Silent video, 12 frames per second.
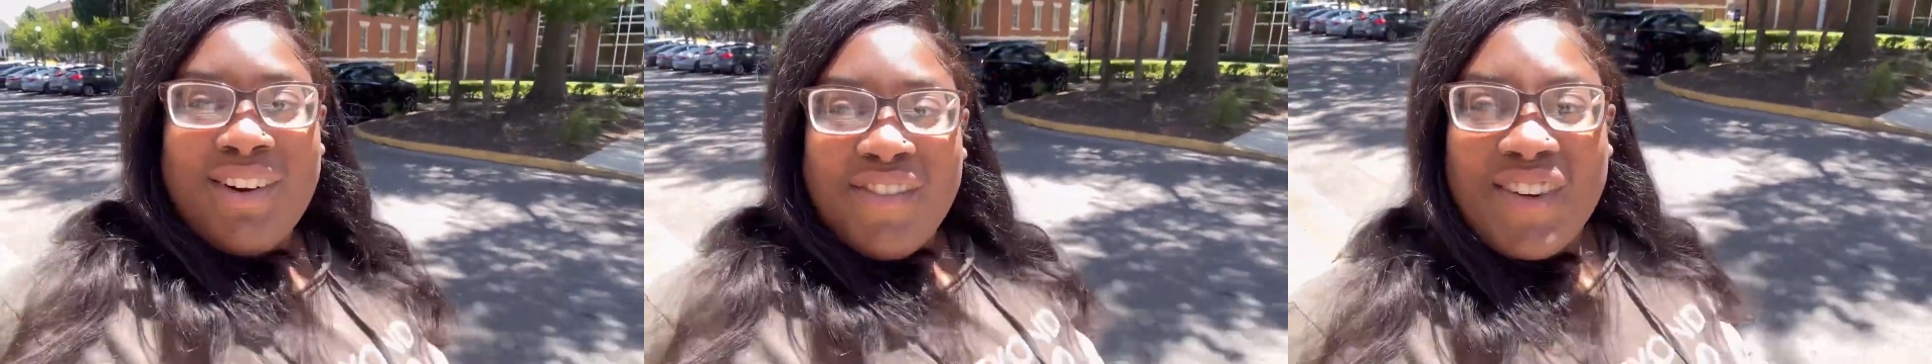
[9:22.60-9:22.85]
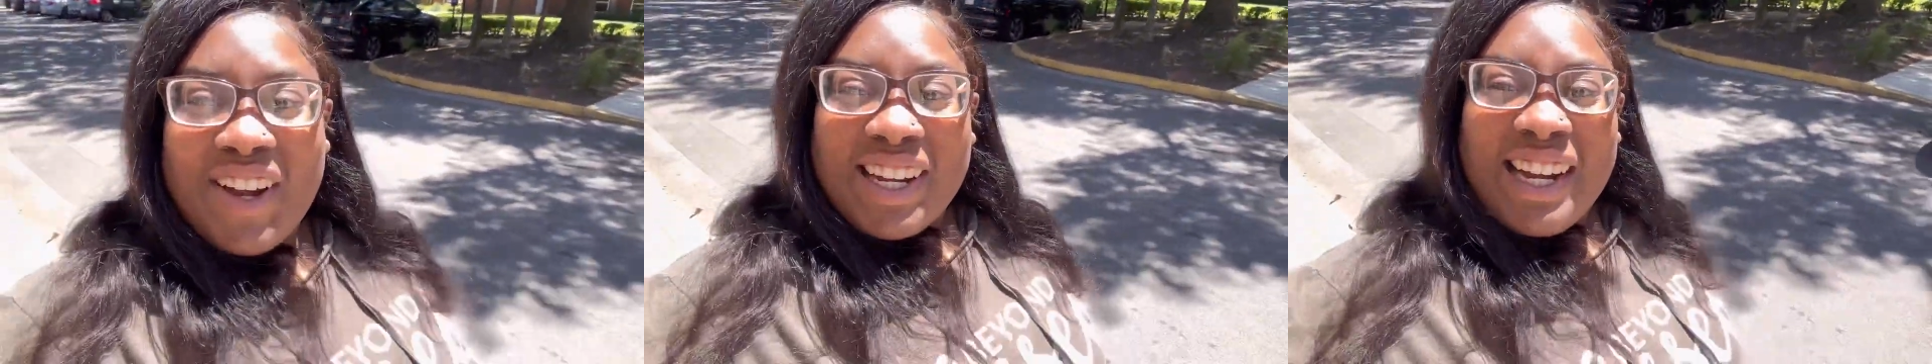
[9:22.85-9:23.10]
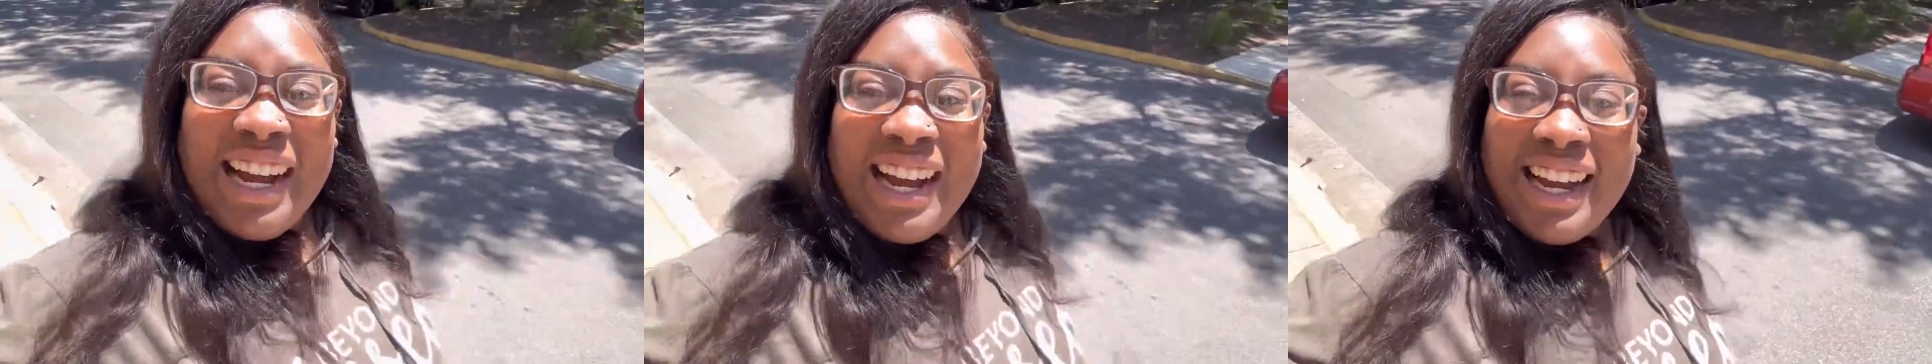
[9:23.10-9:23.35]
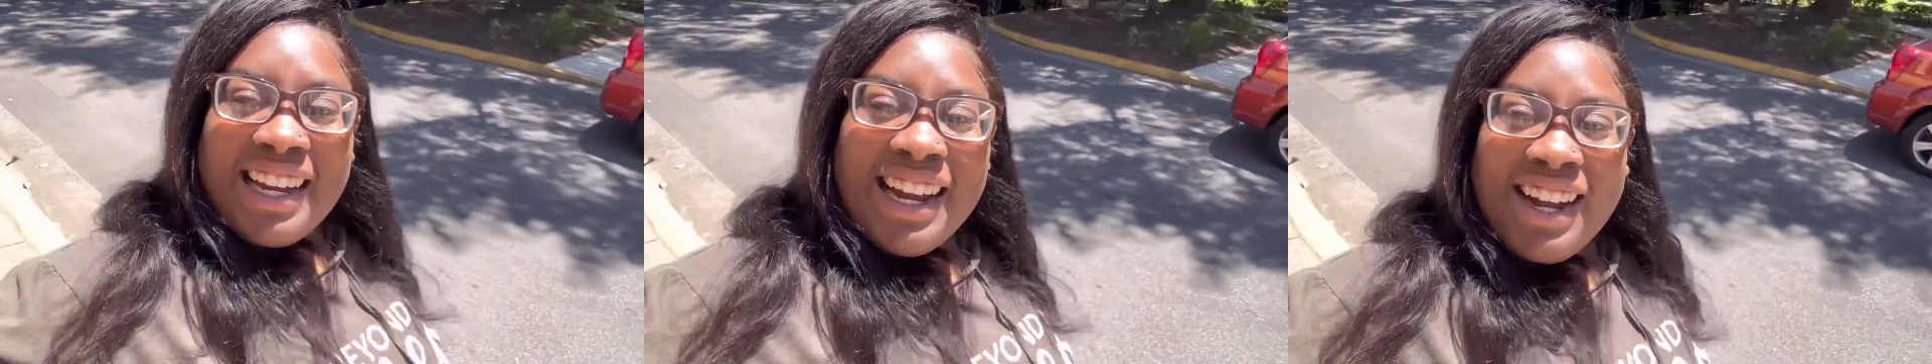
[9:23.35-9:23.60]
My
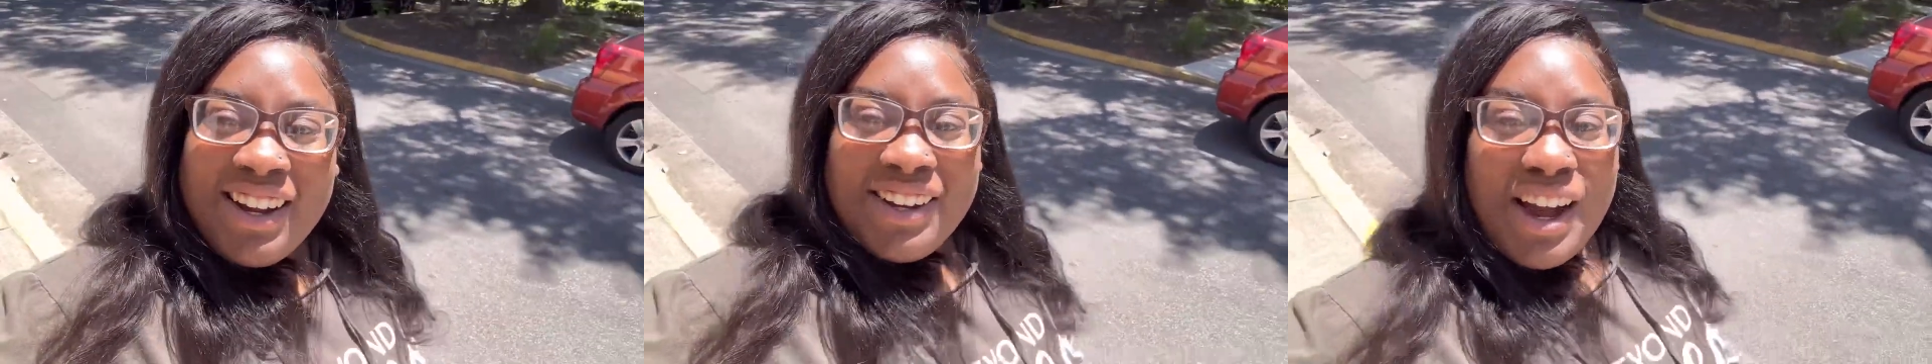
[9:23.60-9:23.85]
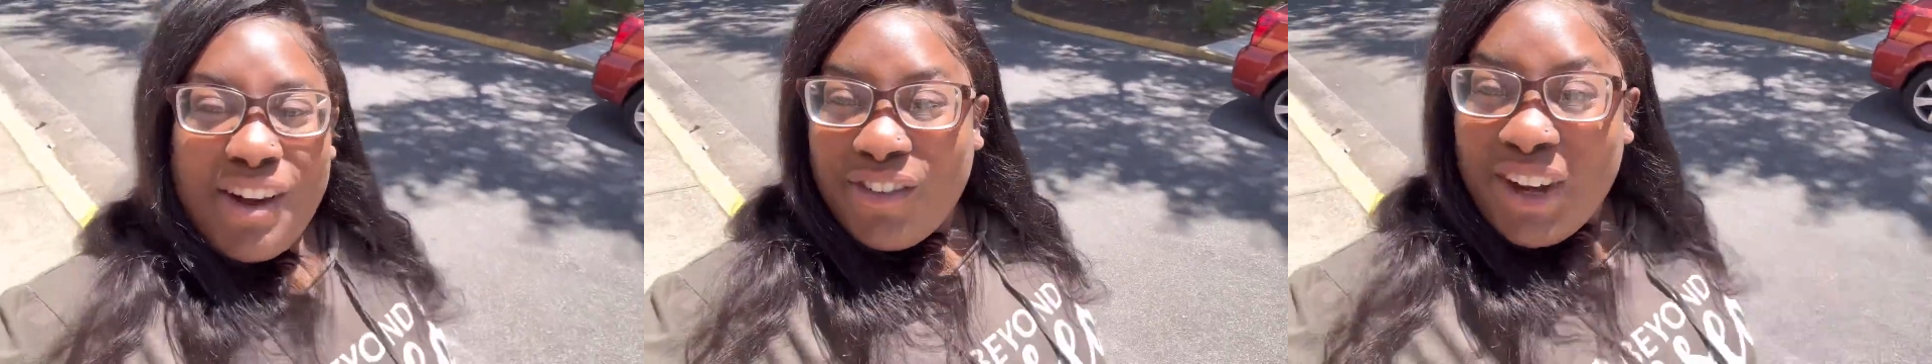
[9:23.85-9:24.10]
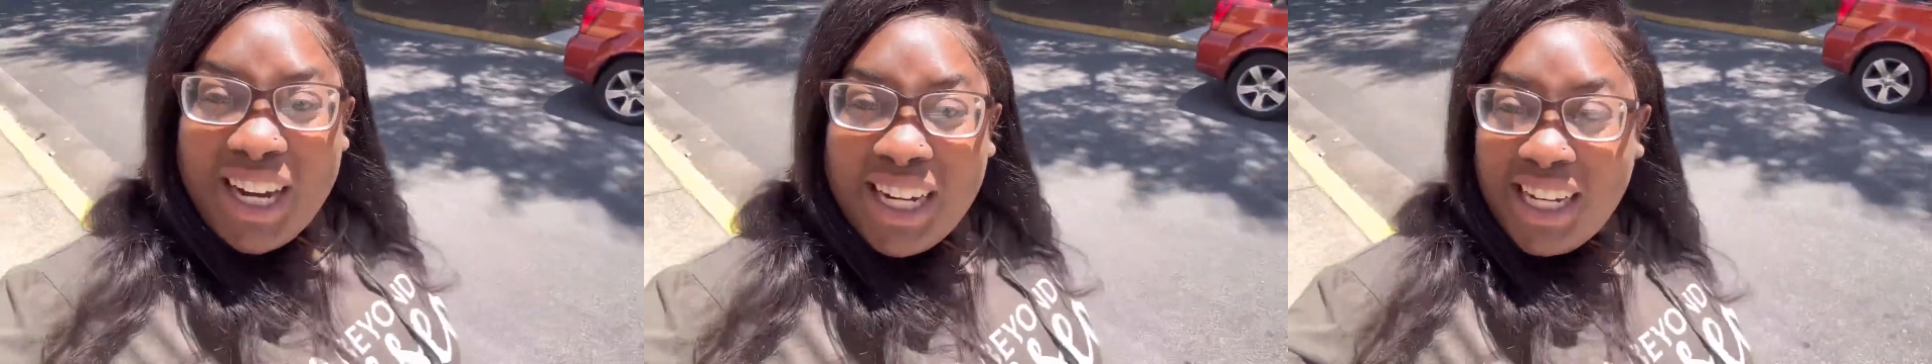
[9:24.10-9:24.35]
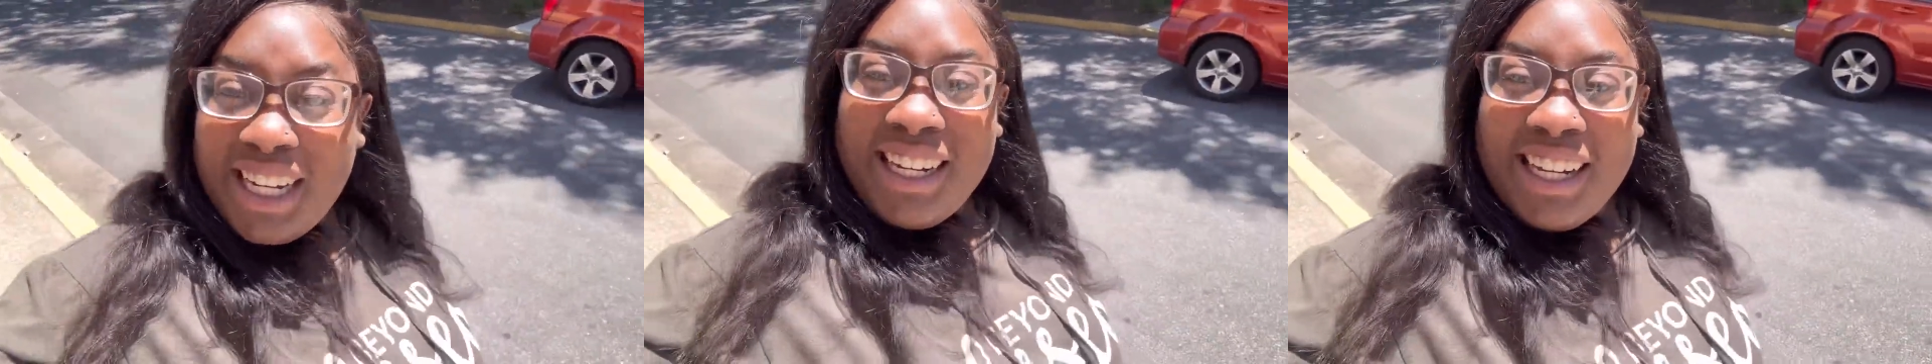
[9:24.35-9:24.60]
god, y'all
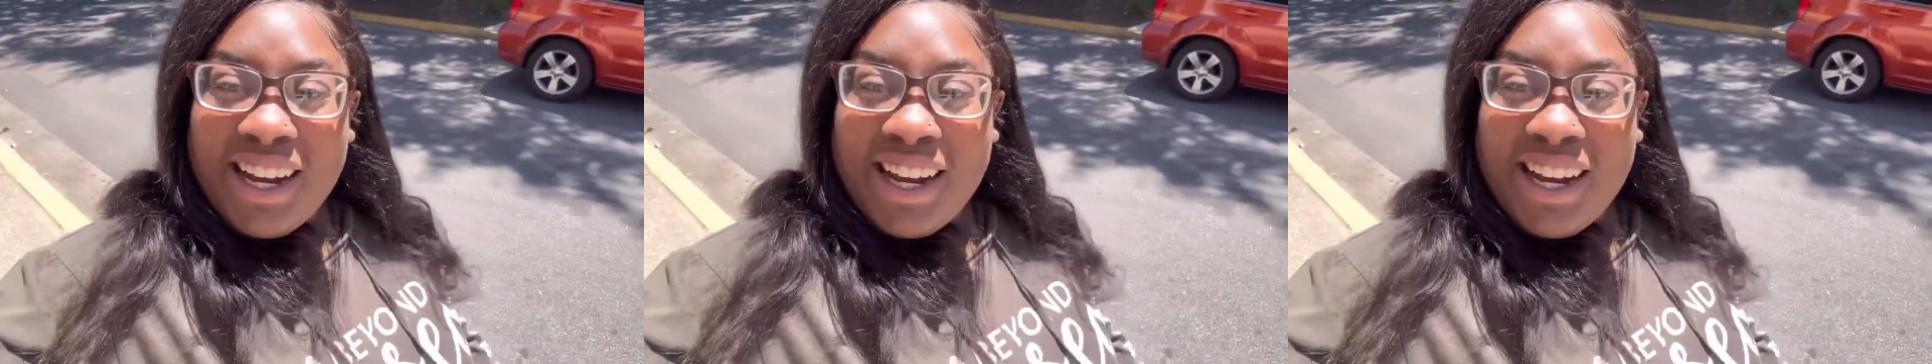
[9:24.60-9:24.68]
ready?